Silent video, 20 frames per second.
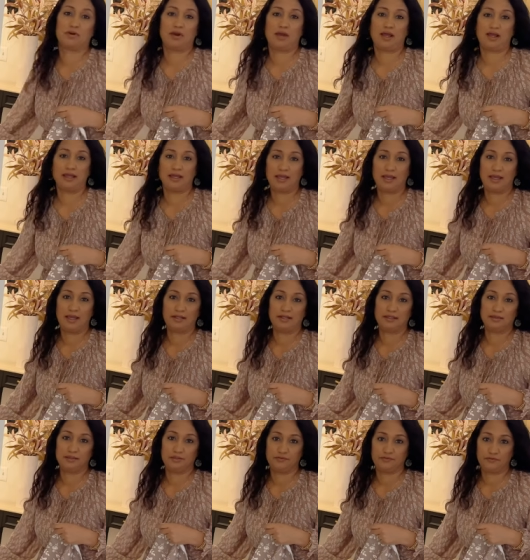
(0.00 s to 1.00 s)
I had a
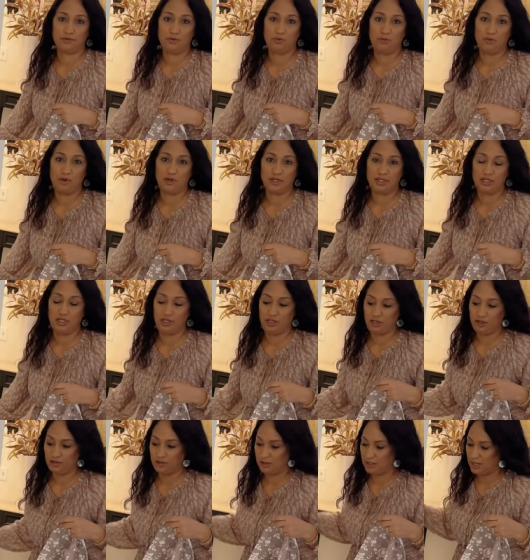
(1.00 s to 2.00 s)
different one
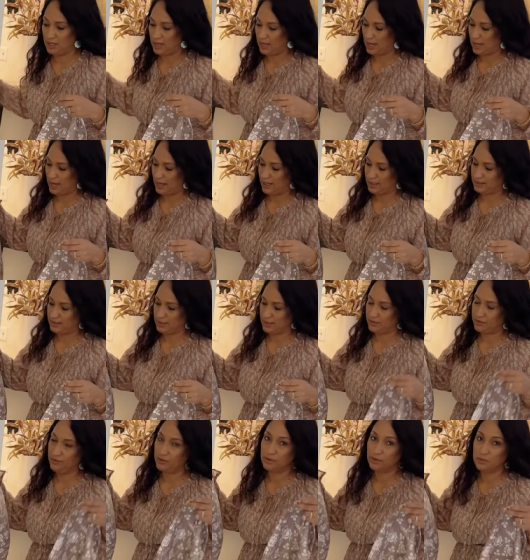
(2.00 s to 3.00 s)
here and I
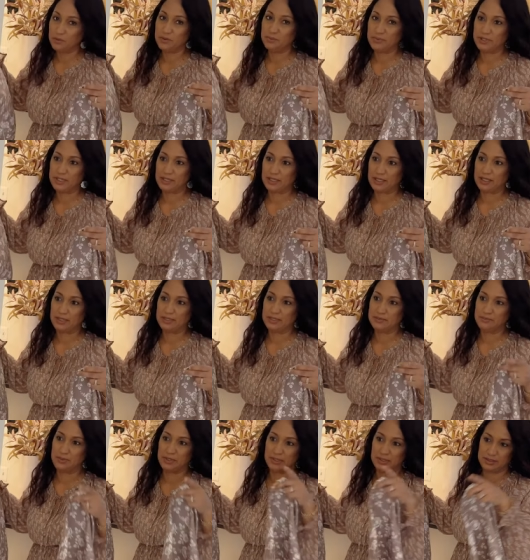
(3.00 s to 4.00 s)
thought it would be nice
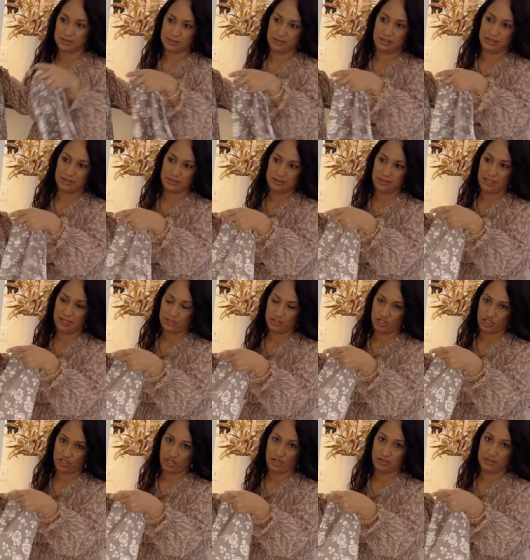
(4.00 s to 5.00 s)
because there's that
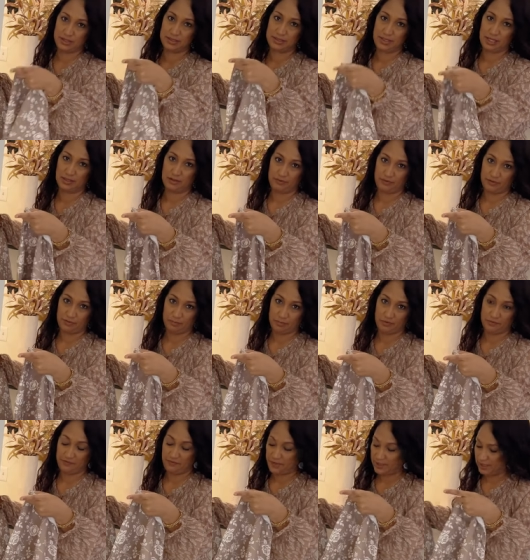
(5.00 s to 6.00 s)
chair at the side of the
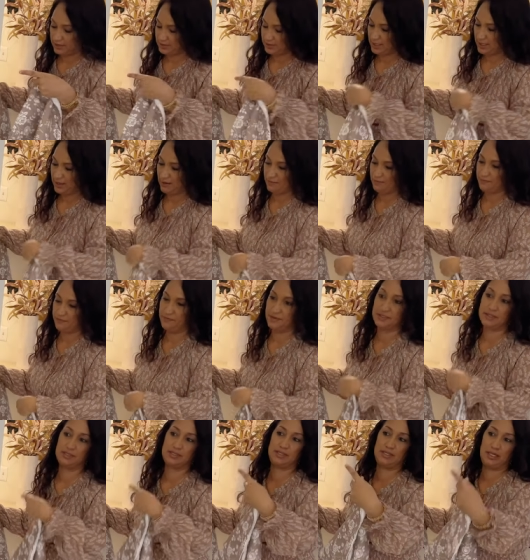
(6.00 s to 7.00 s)
buffet to have the
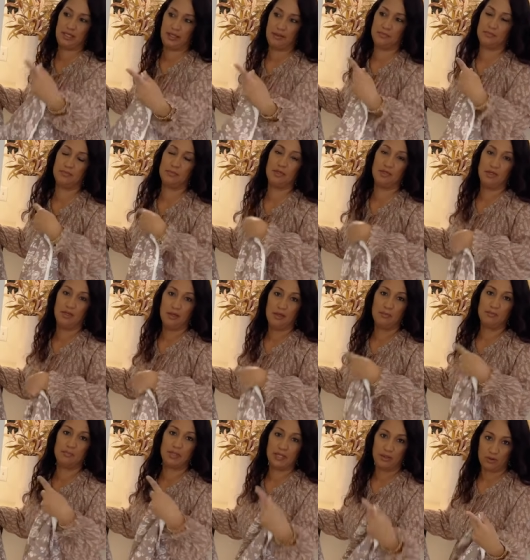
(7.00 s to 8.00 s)
same
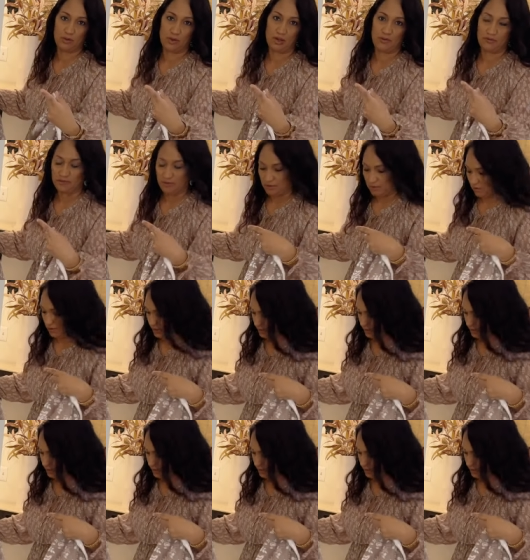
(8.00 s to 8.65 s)
pillow cover on